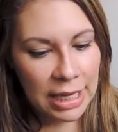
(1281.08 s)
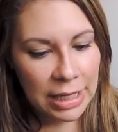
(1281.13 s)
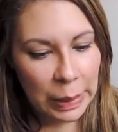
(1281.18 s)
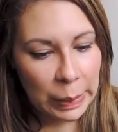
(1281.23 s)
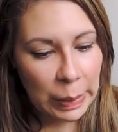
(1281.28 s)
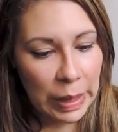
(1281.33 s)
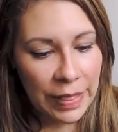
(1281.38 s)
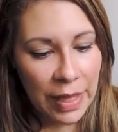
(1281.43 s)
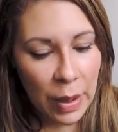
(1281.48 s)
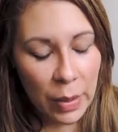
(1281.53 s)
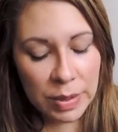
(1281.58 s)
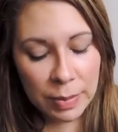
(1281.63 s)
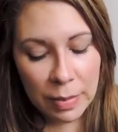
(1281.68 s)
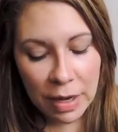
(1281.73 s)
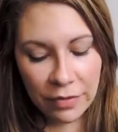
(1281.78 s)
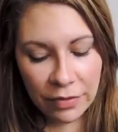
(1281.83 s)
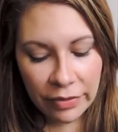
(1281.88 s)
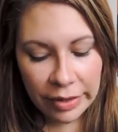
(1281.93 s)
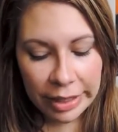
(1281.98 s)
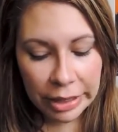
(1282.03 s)
Anyway, that was
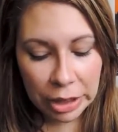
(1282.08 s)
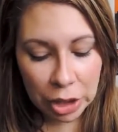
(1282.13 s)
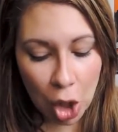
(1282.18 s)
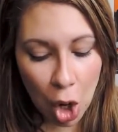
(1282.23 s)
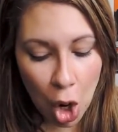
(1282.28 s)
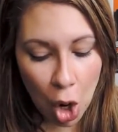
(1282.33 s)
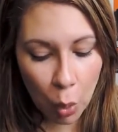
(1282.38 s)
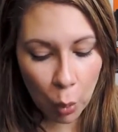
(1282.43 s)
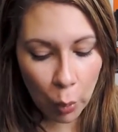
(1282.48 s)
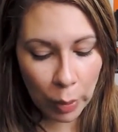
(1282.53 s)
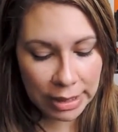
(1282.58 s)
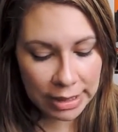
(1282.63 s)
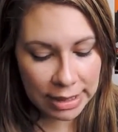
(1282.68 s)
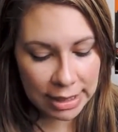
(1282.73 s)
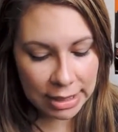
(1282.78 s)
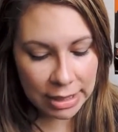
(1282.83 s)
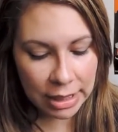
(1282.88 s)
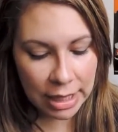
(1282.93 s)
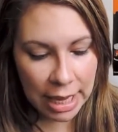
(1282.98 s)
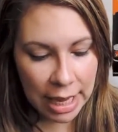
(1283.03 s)
my very
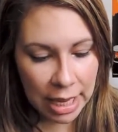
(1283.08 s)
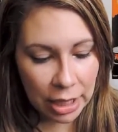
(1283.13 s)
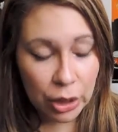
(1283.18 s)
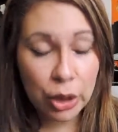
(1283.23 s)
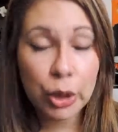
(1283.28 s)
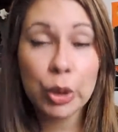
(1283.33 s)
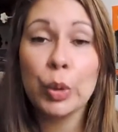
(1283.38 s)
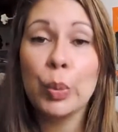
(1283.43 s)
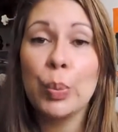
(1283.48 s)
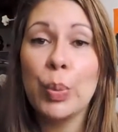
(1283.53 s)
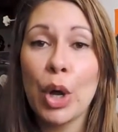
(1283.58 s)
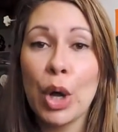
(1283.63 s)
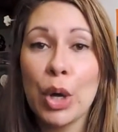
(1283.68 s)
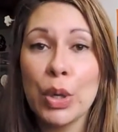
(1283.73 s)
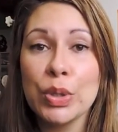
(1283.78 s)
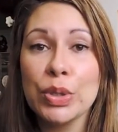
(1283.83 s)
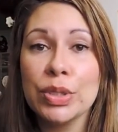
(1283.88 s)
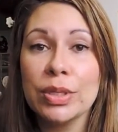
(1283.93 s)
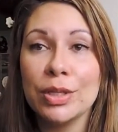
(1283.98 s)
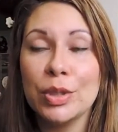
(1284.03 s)
long-winded little
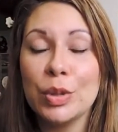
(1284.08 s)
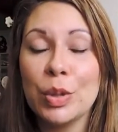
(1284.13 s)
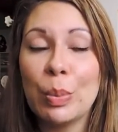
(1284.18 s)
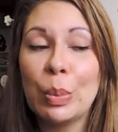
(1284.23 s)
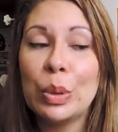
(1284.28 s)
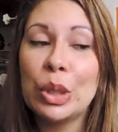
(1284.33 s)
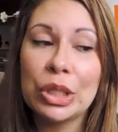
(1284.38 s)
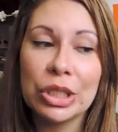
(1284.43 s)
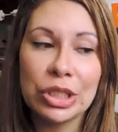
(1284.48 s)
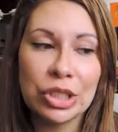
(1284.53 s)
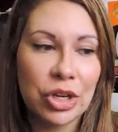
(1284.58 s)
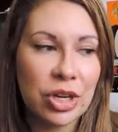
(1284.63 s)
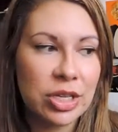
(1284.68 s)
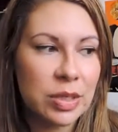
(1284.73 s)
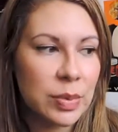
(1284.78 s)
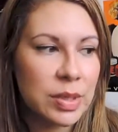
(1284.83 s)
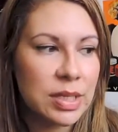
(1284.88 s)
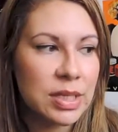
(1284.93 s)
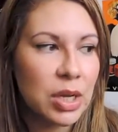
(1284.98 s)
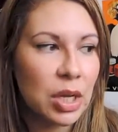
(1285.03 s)
post, so I do
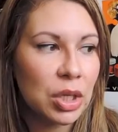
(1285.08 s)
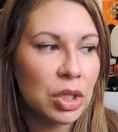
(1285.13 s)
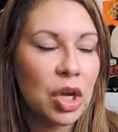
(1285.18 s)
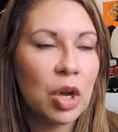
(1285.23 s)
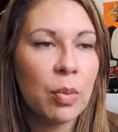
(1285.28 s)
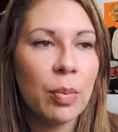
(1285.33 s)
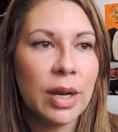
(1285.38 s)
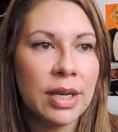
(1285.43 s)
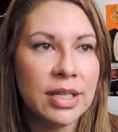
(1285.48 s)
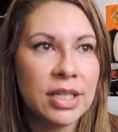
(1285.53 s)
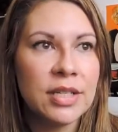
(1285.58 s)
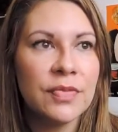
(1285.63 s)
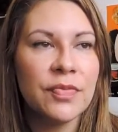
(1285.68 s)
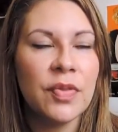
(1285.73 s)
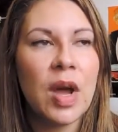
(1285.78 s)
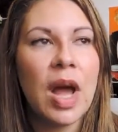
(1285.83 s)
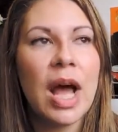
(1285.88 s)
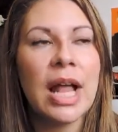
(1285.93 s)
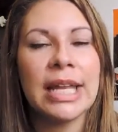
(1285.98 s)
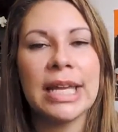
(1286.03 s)
apologize it was so long, but I
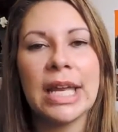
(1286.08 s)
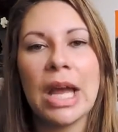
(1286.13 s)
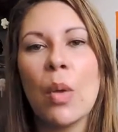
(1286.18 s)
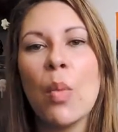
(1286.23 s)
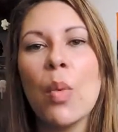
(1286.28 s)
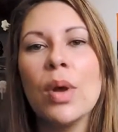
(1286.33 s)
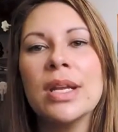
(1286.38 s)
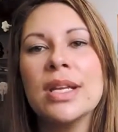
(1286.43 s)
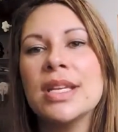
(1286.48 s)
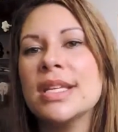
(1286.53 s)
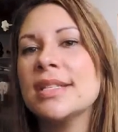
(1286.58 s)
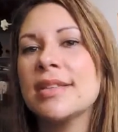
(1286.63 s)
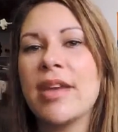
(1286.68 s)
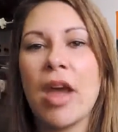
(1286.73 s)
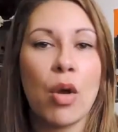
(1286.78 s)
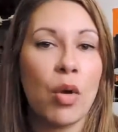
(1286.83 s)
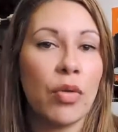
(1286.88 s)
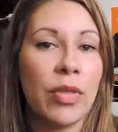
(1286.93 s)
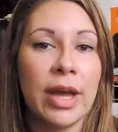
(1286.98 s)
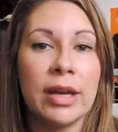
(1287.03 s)
just felt like I wanted to
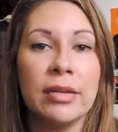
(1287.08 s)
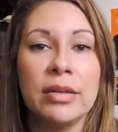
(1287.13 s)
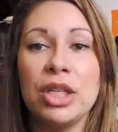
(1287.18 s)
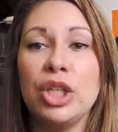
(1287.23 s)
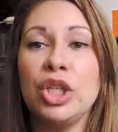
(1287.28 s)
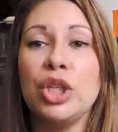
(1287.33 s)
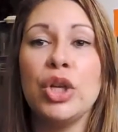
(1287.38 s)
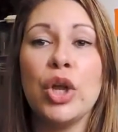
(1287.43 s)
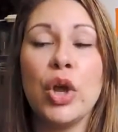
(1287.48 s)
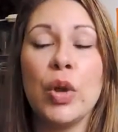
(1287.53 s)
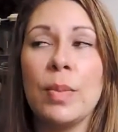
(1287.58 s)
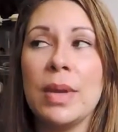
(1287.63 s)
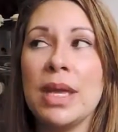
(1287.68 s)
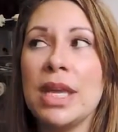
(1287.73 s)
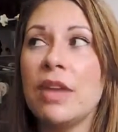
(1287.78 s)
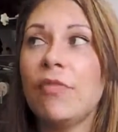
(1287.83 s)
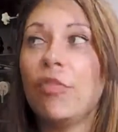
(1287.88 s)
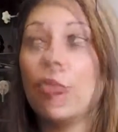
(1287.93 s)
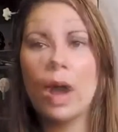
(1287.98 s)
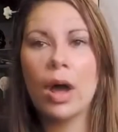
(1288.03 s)
say all that. And you know
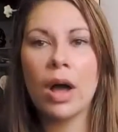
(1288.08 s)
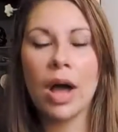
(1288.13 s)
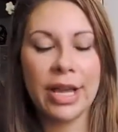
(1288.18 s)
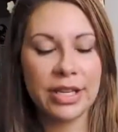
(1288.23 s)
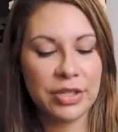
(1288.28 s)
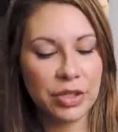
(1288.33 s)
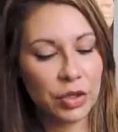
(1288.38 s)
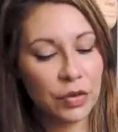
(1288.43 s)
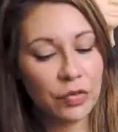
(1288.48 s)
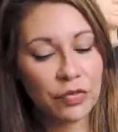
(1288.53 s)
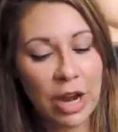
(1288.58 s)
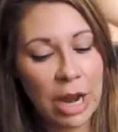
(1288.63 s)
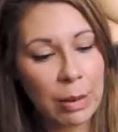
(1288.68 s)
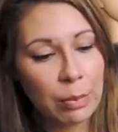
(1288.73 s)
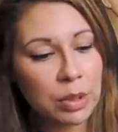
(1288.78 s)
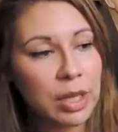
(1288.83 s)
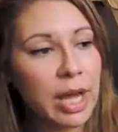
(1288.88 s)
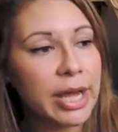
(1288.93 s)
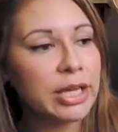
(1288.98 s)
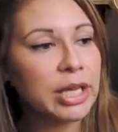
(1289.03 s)
me, for a while I sort of
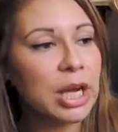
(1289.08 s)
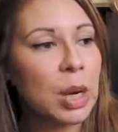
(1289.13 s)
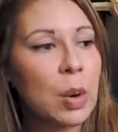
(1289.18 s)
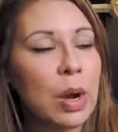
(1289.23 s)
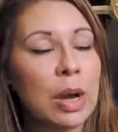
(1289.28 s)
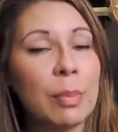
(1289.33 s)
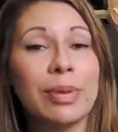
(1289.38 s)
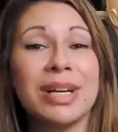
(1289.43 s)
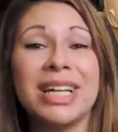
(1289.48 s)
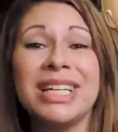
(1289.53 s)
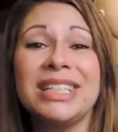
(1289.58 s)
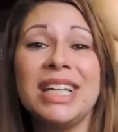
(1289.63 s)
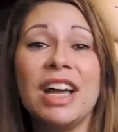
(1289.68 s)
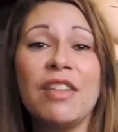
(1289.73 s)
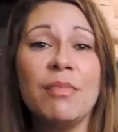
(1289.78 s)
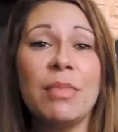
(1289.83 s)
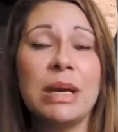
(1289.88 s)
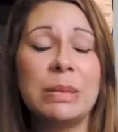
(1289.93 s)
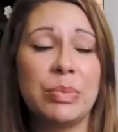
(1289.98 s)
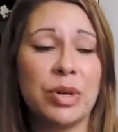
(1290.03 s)
ramble, I go on, but I
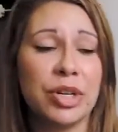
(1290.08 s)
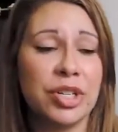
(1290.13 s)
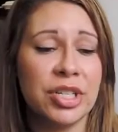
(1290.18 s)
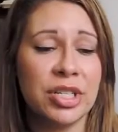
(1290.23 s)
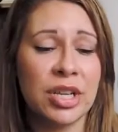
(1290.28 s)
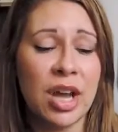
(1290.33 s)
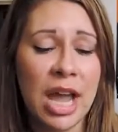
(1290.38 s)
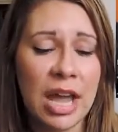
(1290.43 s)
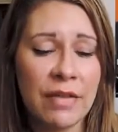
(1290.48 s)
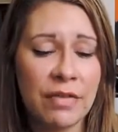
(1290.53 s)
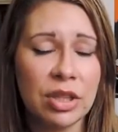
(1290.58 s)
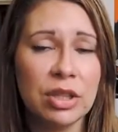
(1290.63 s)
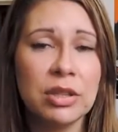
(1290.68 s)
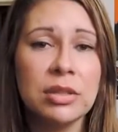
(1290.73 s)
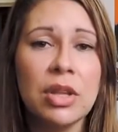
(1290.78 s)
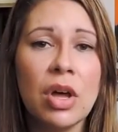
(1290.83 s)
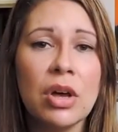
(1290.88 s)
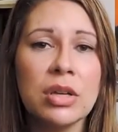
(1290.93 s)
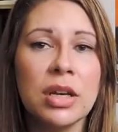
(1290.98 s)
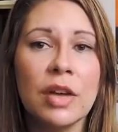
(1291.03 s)
love my brushes. I have a
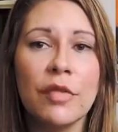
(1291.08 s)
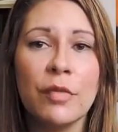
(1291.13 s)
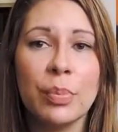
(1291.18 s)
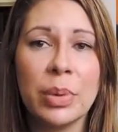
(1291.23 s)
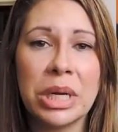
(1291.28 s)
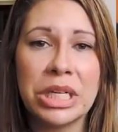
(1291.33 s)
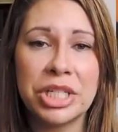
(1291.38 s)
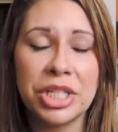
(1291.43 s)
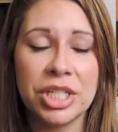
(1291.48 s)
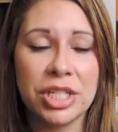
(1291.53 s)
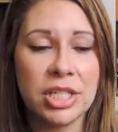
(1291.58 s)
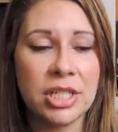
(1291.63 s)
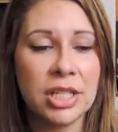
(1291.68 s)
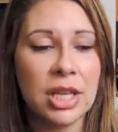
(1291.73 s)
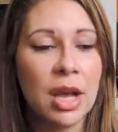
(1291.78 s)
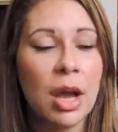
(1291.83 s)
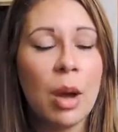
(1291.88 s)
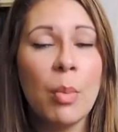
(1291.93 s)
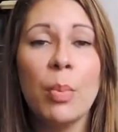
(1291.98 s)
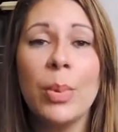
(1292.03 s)
lot of
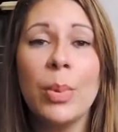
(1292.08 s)
brushes,